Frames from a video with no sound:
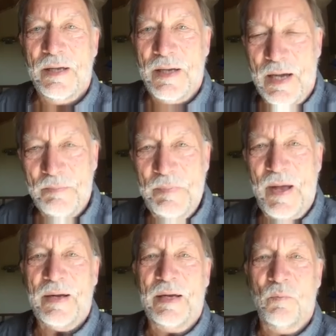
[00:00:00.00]
comes
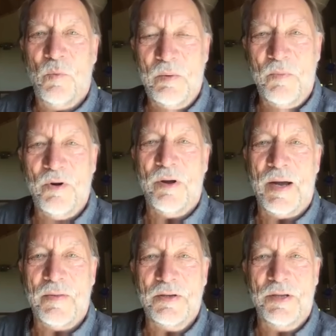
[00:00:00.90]
back in one way or
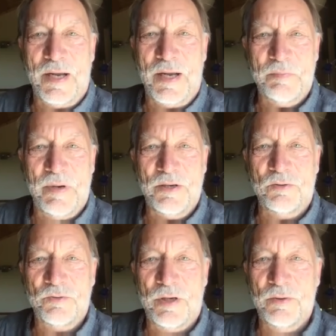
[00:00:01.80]
another to the
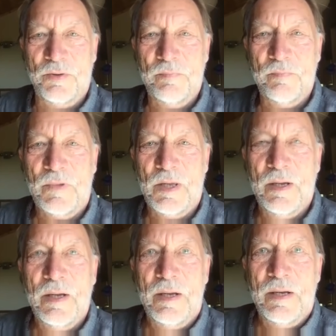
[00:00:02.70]
exponential growth. Yeah.
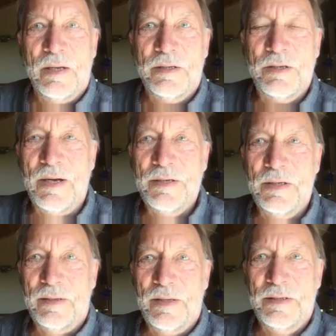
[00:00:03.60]
So I
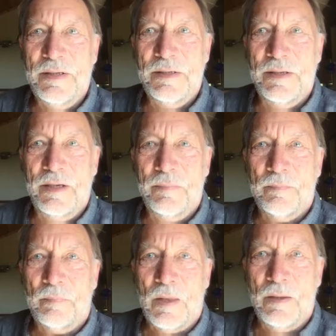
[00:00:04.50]
see this is the
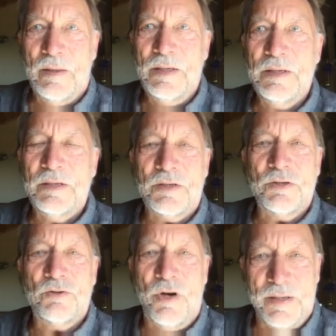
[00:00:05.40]

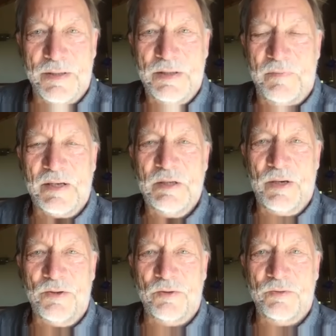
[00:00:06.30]
stress of
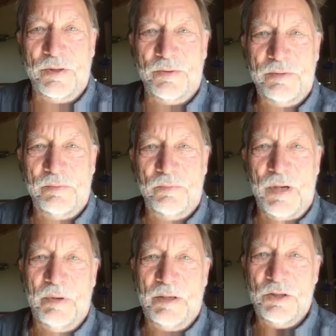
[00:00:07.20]
exponential growth.
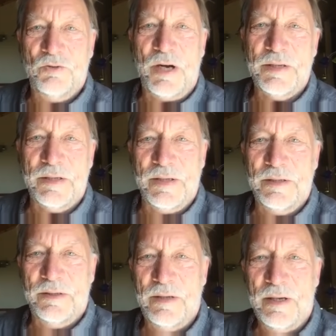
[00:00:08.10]
Stress
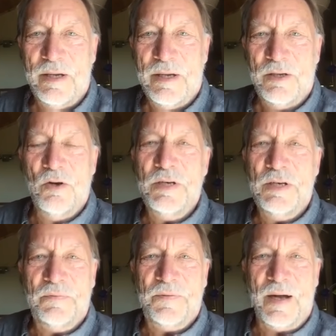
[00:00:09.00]
is usually
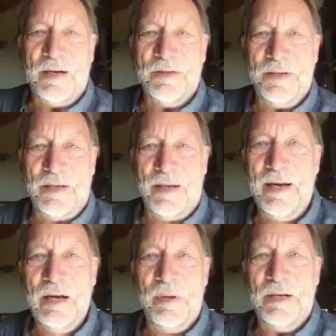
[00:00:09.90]
defined as the
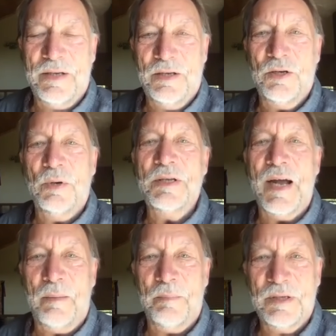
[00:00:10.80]
inability to
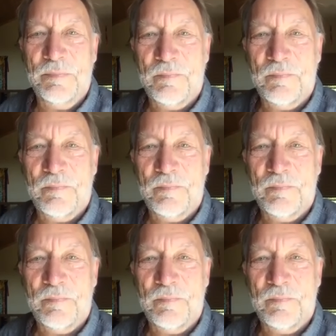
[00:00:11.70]
adapt.